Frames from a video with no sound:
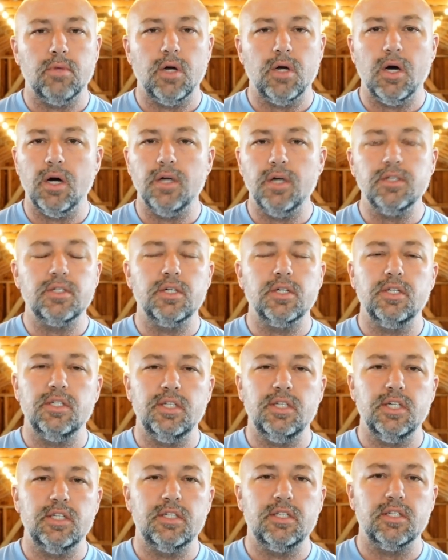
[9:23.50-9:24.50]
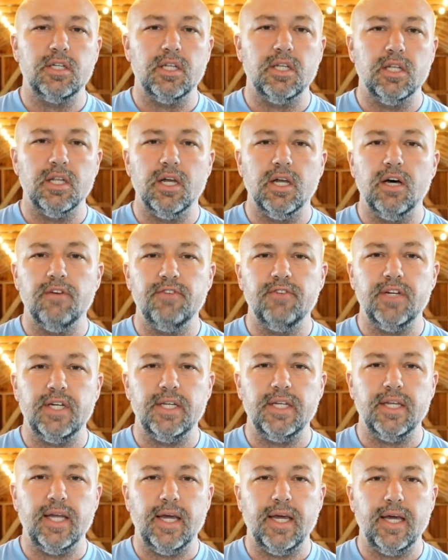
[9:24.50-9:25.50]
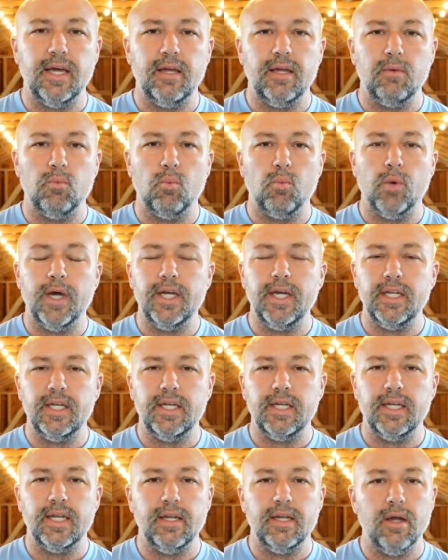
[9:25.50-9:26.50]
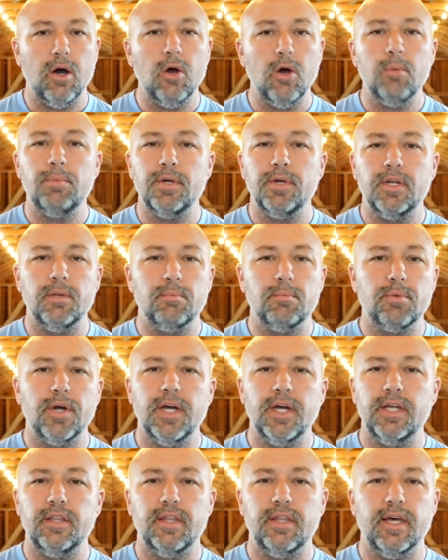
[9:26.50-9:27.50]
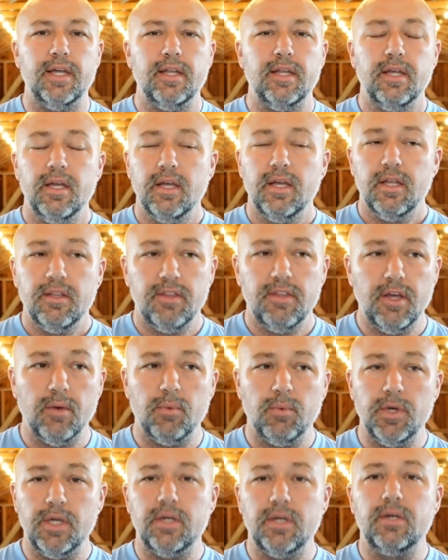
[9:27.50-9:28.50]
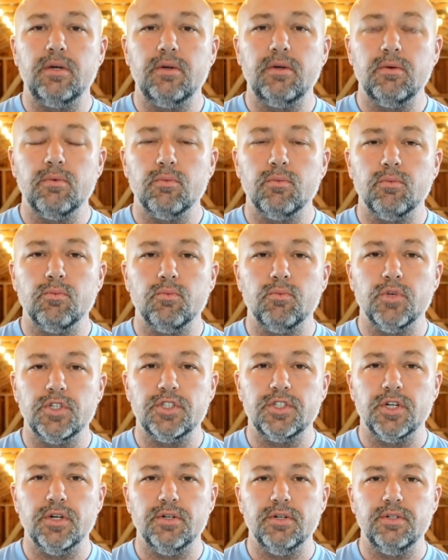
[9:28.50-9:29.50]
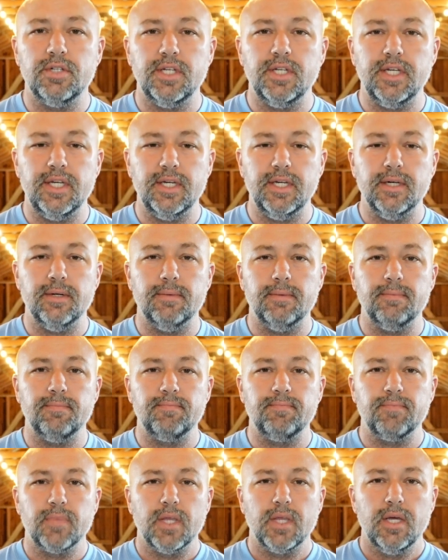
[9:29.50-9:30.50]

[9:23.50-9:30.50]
unconditionally loving and waiting and hoping and praying that we return to him,